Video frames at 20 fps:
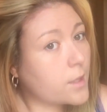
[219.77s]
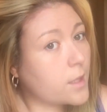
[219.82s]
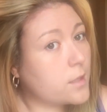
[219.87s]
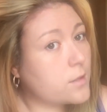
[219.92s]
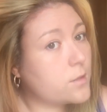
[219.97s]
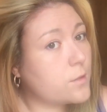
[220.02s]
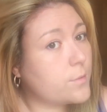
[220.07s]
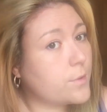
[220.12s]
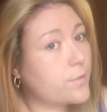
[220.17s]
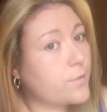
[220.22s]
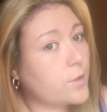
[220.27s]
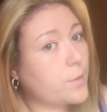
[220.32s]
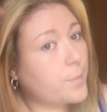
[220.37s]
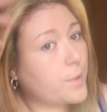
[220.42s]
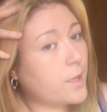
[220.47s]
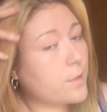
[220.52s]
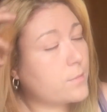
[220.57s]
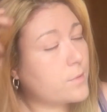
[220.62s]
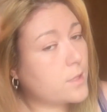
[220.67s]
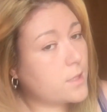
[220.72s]
I don't know if you'll
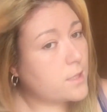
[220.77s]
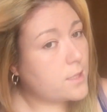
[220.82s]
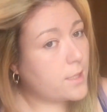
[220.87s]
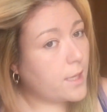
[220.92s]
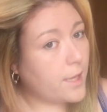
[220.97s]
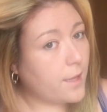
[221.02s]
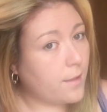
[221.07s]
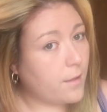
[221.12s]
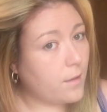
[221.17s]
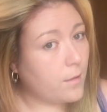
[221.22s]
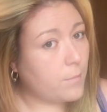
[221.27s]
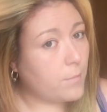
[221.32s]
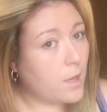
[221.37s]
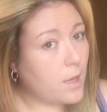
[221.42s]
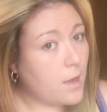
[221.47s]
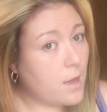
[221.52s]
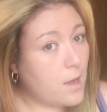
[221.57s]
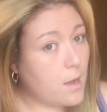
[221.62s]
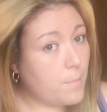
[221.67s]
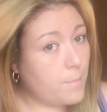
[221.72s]
be able to see them,
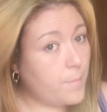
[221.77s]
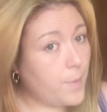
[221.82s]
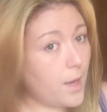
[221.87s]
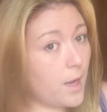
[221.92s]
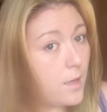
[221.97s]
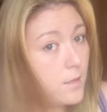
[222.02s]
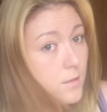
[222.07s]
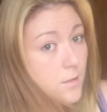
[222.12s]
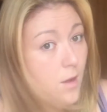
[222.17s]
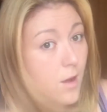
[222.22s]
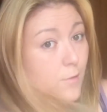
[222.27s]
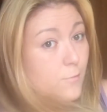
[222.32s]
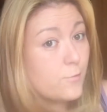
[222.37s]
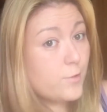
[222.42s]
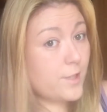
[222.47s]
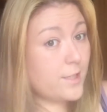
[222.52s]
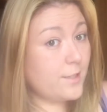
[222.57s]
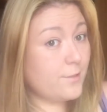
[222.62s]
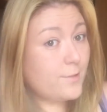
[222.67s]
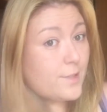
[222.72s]
but I
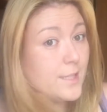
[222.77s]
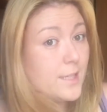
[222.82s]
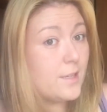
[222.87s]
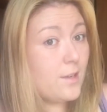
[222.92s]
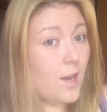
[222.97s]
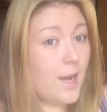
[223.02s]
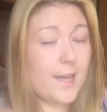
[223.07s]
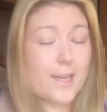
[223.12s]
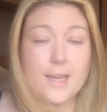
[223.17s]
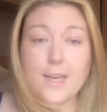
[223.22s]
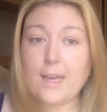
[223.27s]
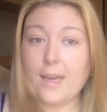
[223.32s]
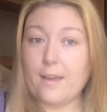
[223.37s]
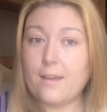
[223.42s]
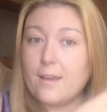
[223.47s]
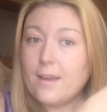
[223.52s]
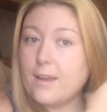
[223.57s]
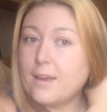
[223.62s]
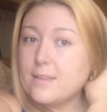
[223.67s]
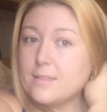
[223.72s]
really like it,
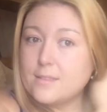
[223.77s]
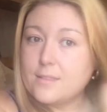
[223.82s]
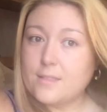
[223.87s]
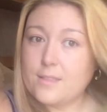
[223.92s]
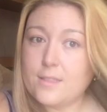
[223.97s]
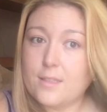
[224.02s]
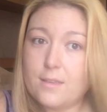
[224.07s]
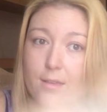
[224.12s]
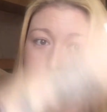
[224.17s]
and